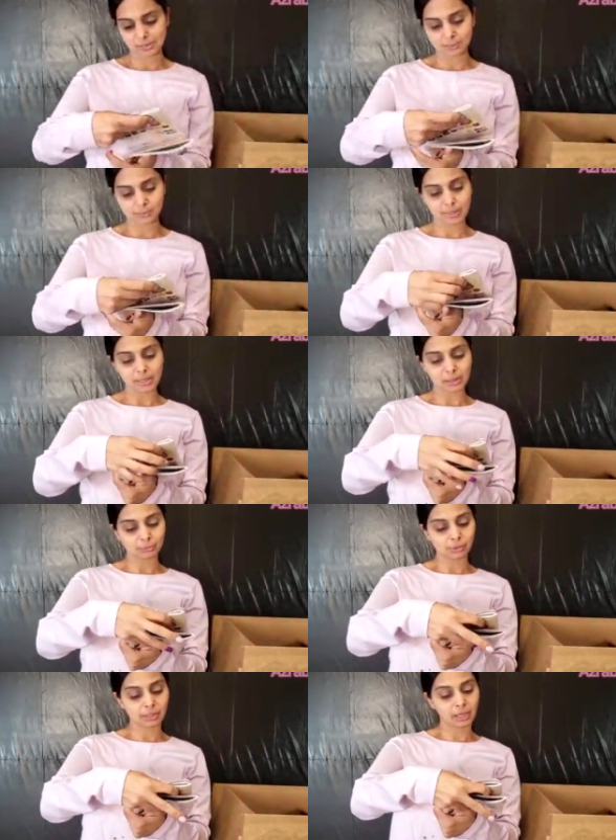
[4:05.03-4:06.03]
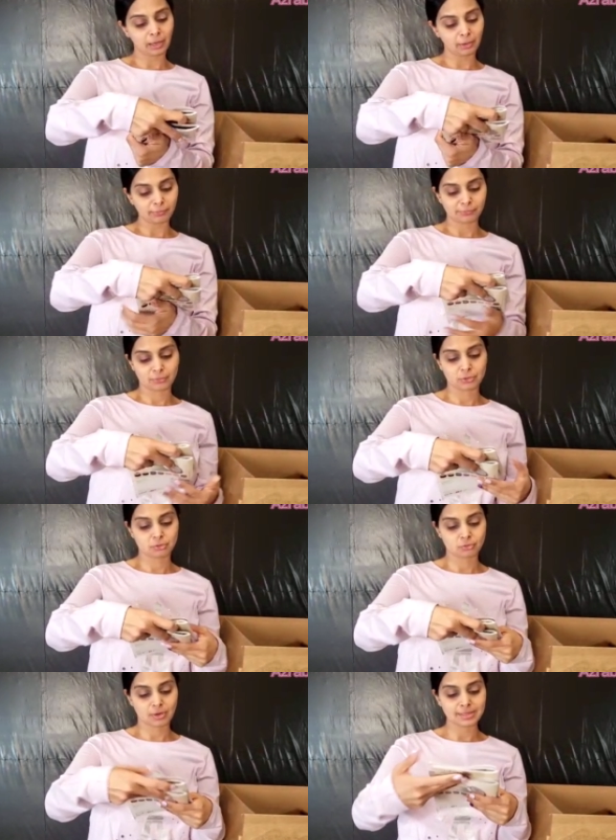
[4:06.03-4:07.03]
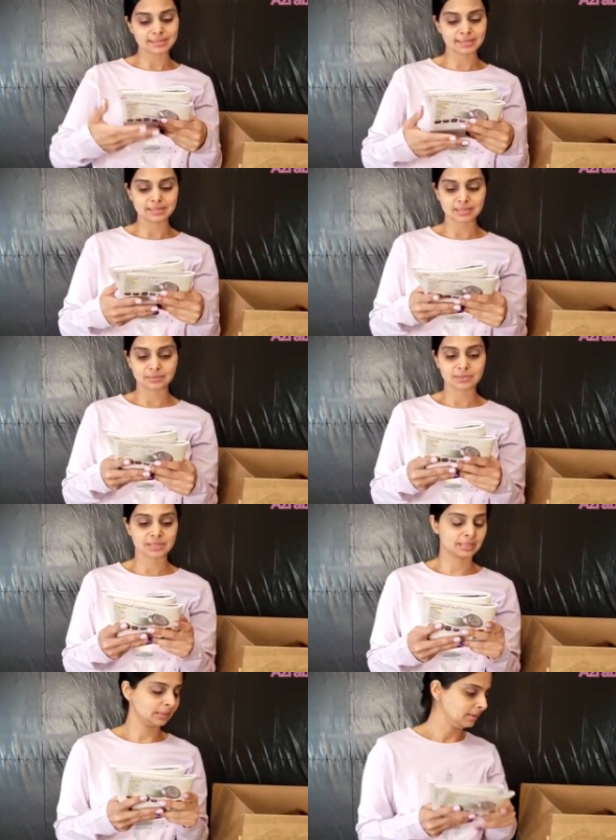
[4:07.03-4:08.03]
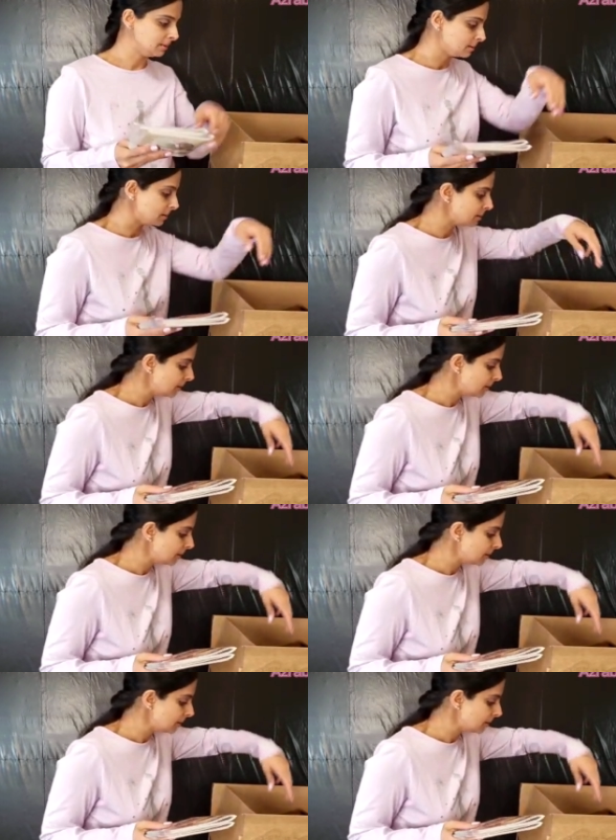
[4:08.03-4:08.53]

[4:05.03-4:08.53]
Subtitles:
a breakthrough care for dry, sensitive skin.